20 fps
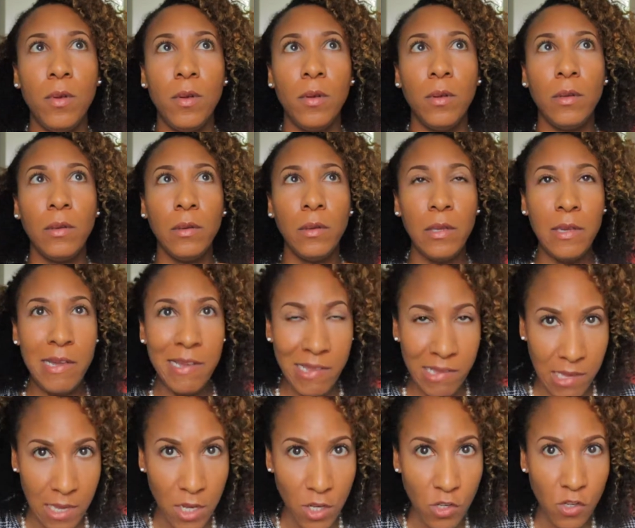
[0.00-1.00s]

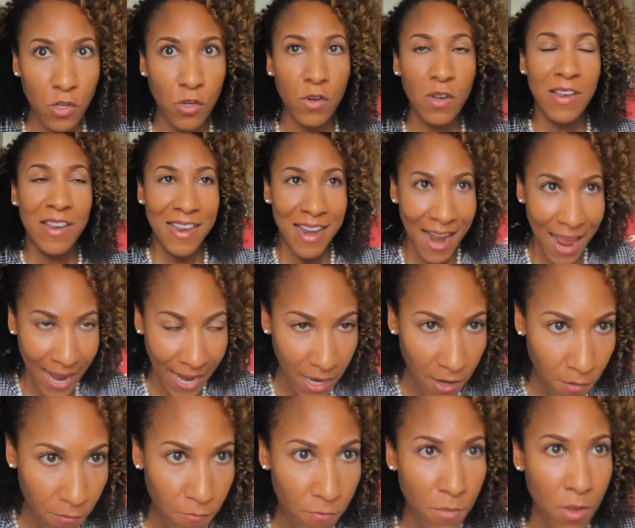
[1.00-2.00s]
listen to
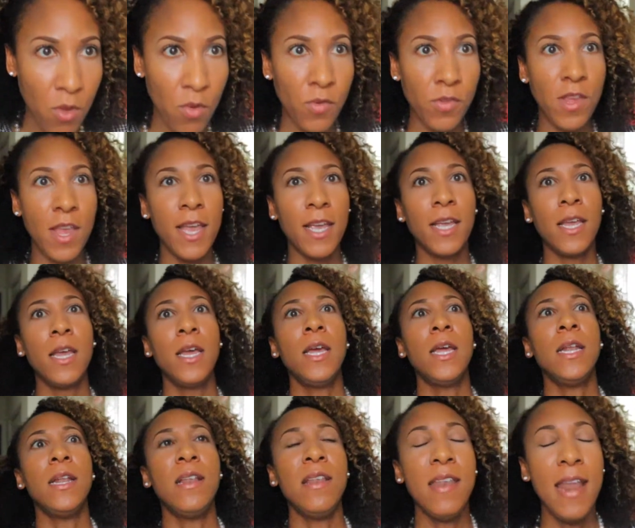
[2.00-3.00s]
negative music,
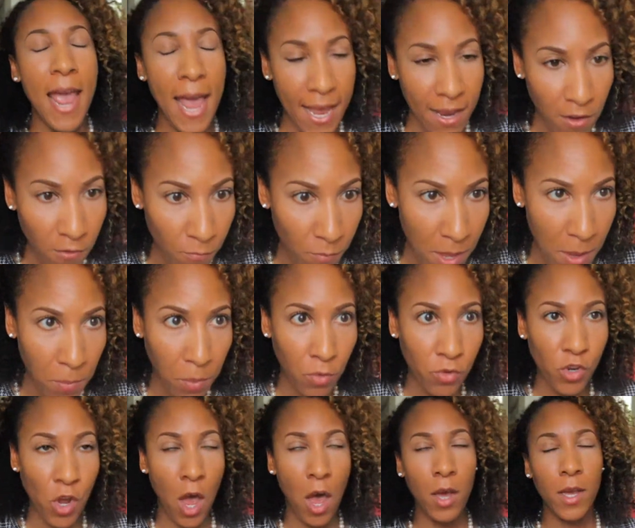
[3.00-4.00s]
negative people
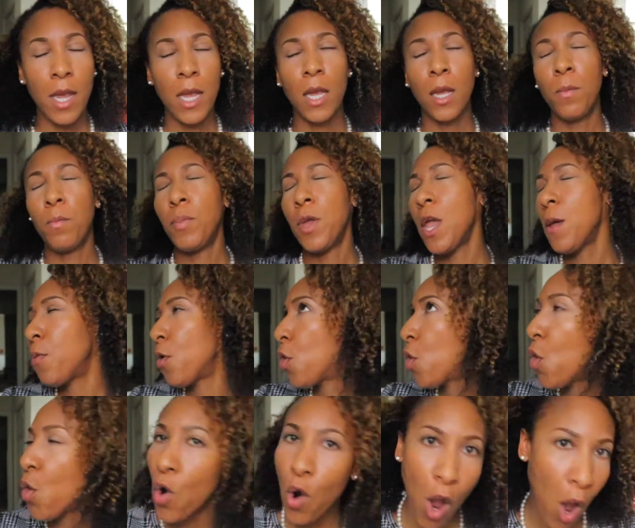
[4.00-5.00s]
talking, people
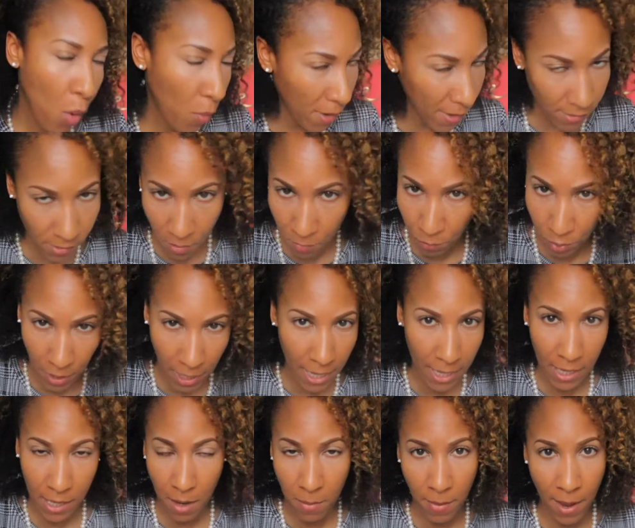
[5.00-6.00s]
who are always
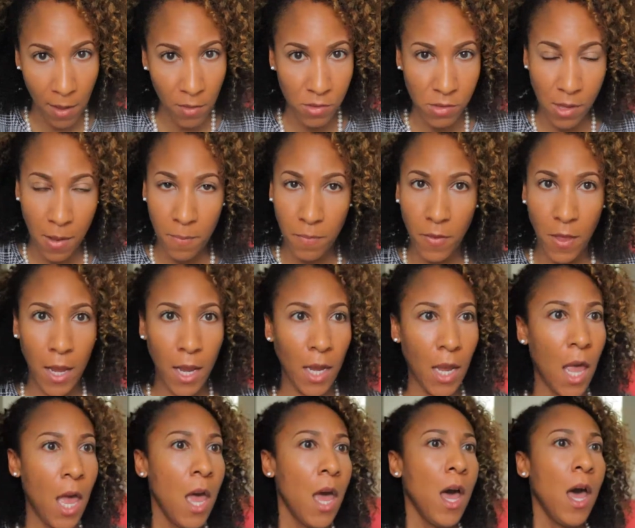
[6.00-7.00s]
complaining about
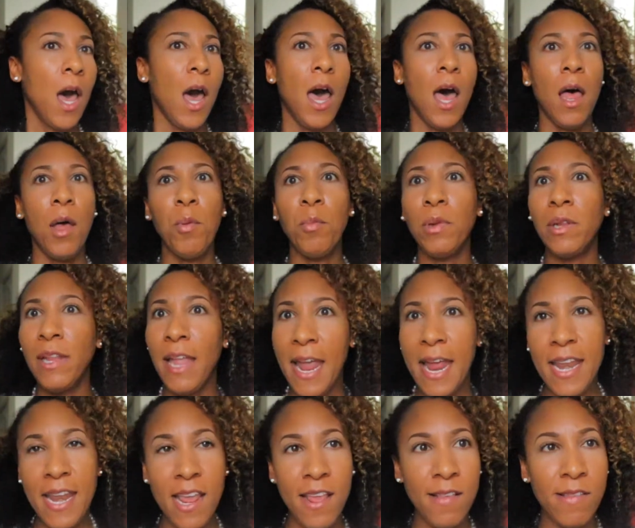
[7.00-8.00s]
something.
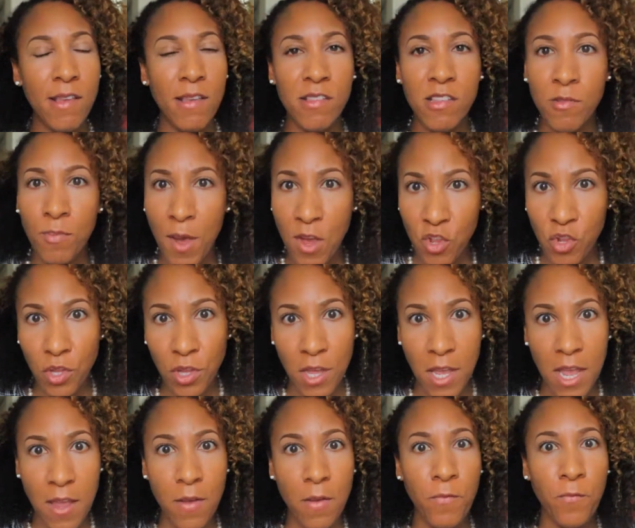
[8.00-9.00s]
Ladies,
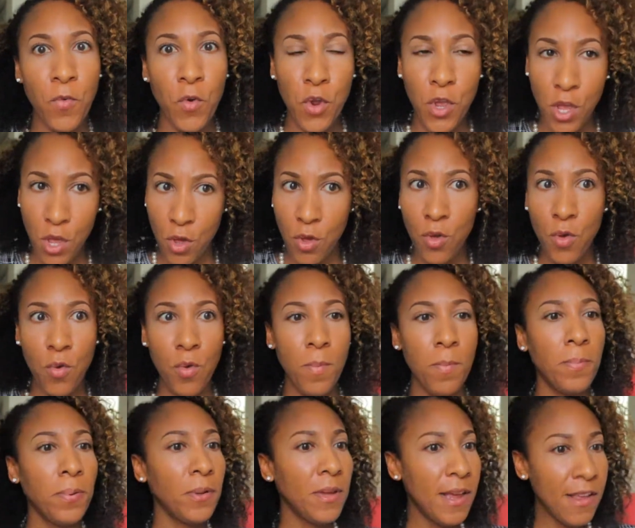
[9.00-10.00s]
especially for you,
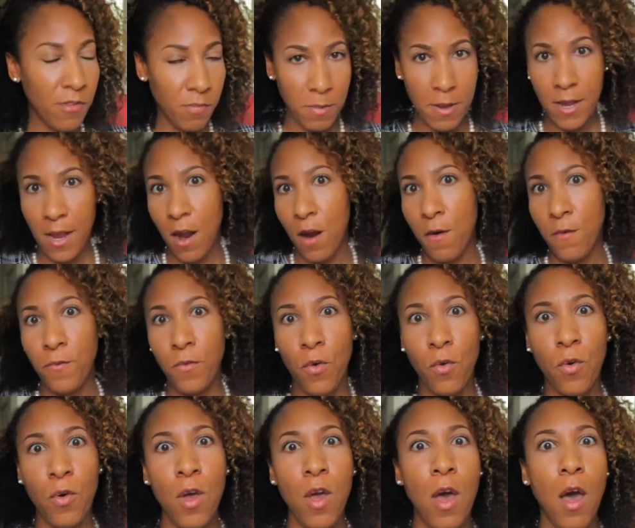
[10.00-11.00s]
please be
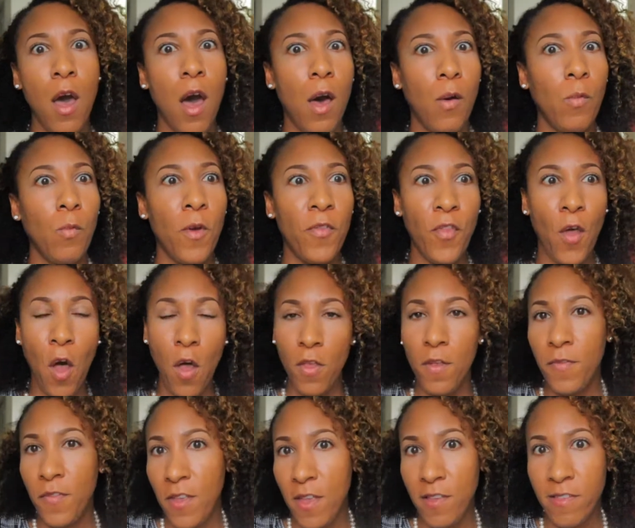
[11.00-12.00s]
careful with all
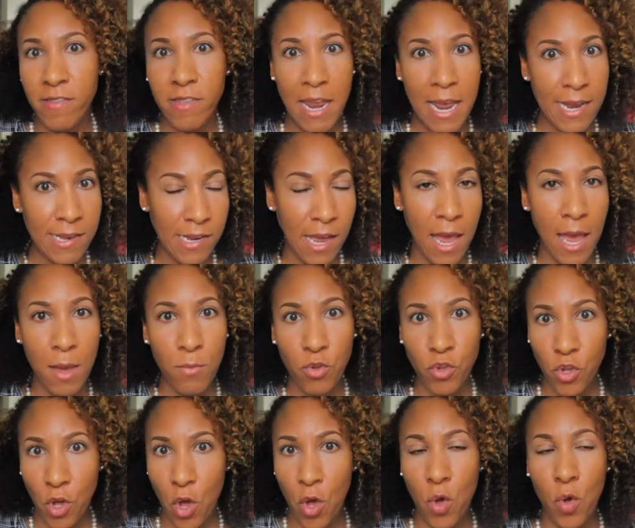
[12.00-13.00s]
of these daytime
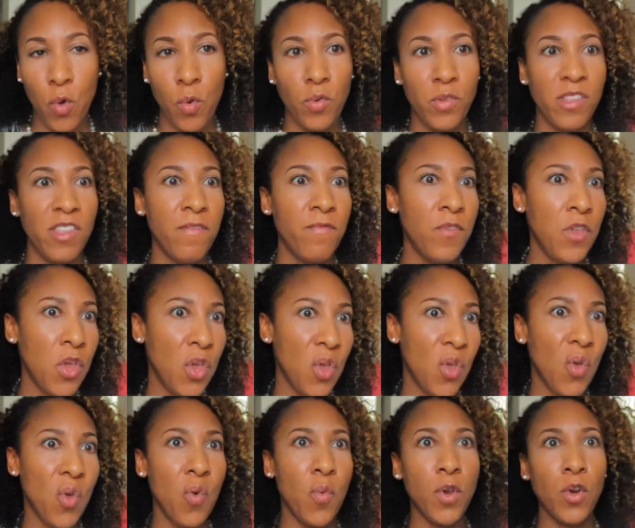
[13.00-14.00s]
shows, The
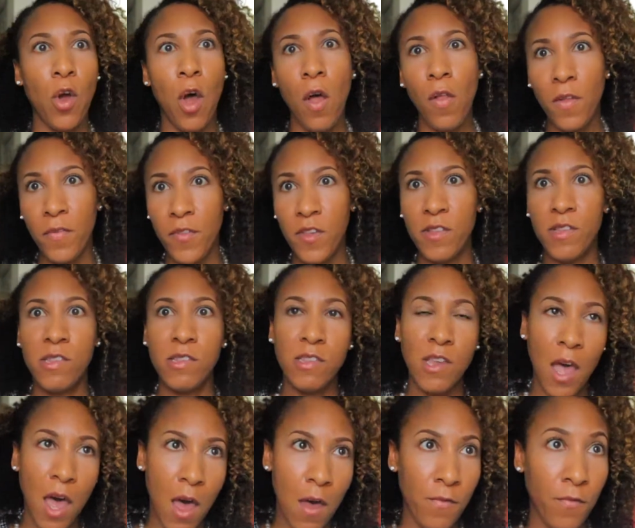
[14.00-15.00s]
View and all of this
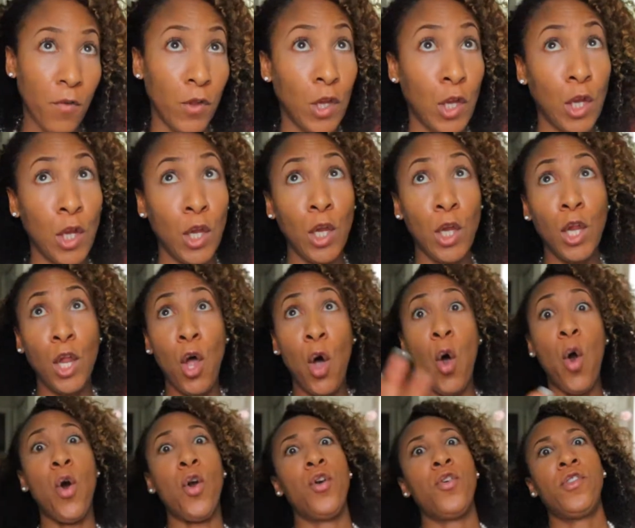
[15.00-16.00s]
stuff.
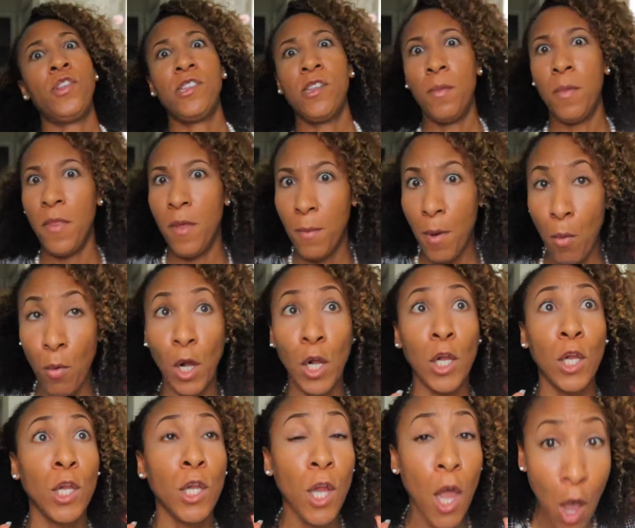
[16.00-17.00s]
Lord, some of them are
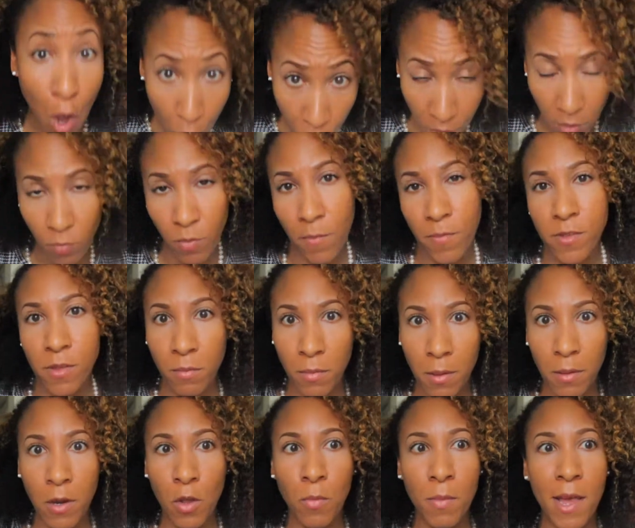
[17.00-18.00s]
loaded with
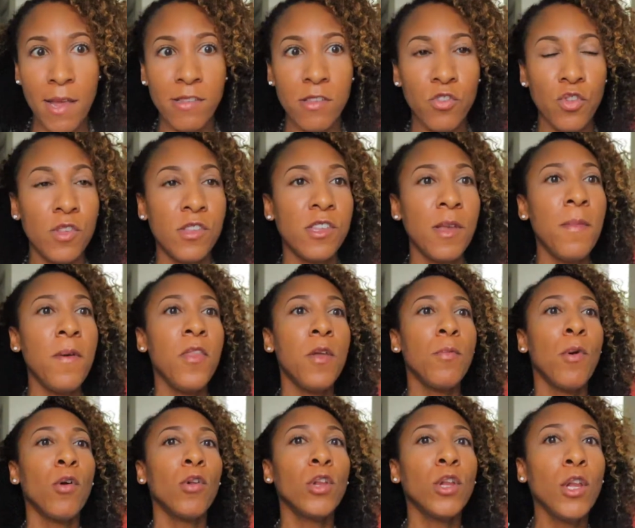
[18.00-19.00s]
subliminal messages. Some of
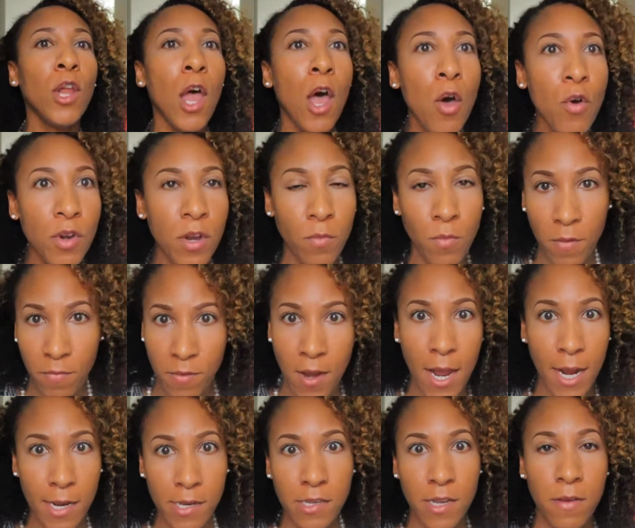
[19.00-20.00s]
them are loaded with
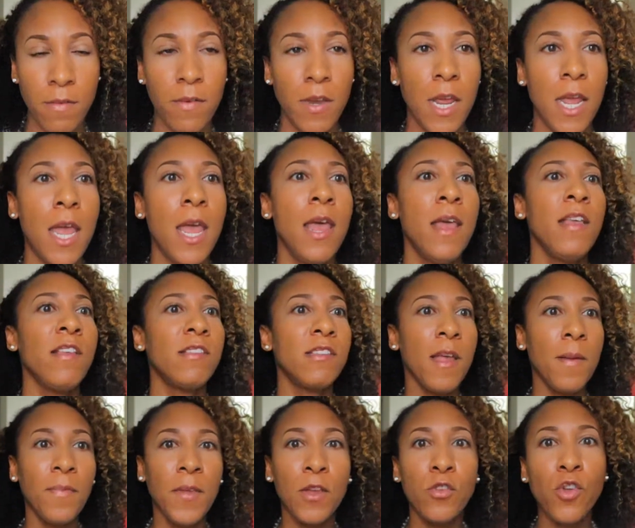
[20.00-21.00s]
negativity.
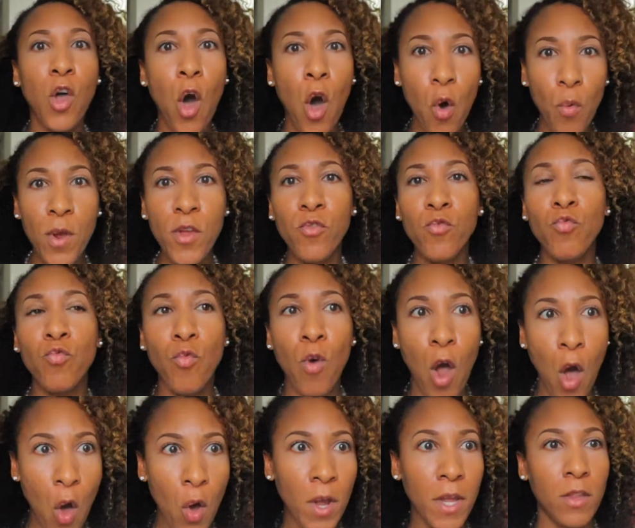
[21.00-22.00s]
Something's always
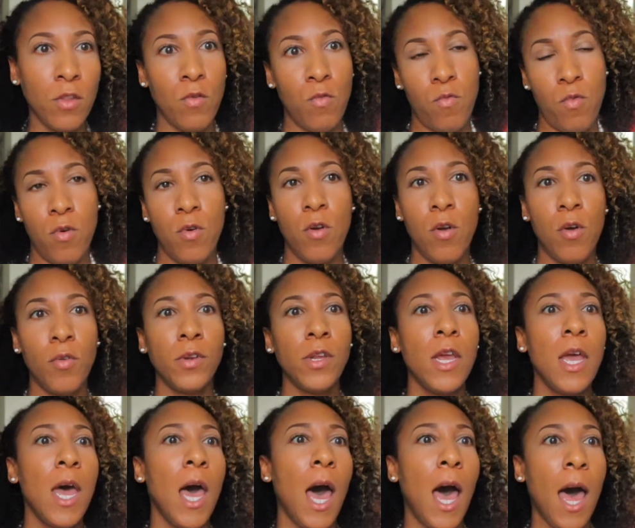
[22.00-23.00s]
wrong in the world.
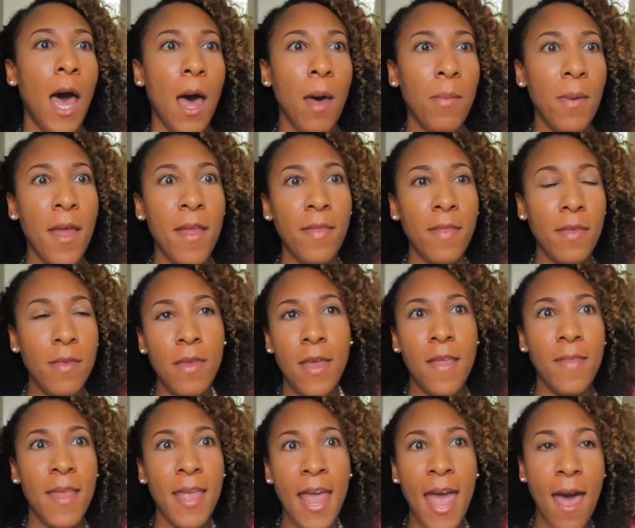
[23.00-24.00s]
And
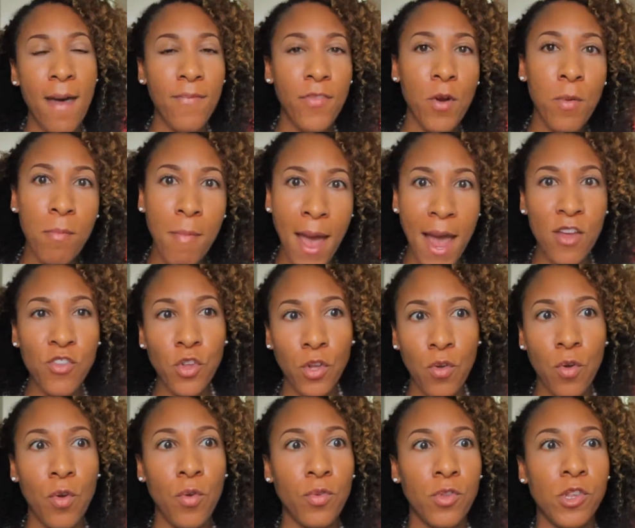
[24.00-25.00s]
they have their
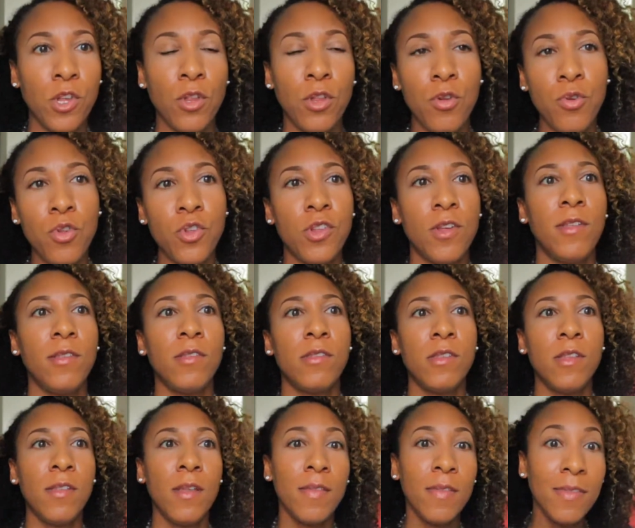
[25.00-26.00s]
magical
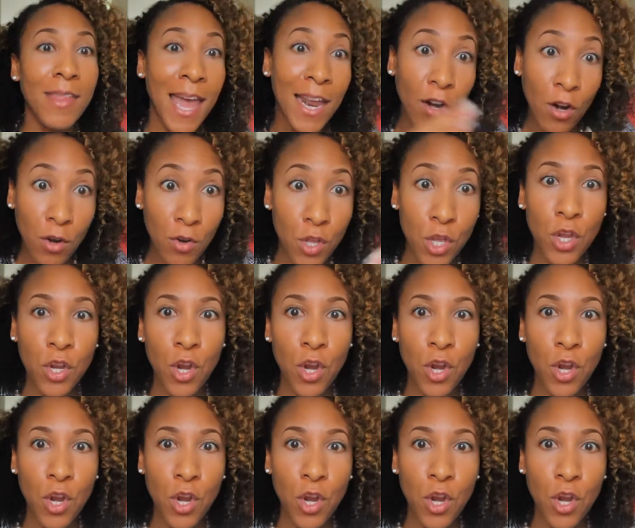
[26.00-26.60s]
solutions that are,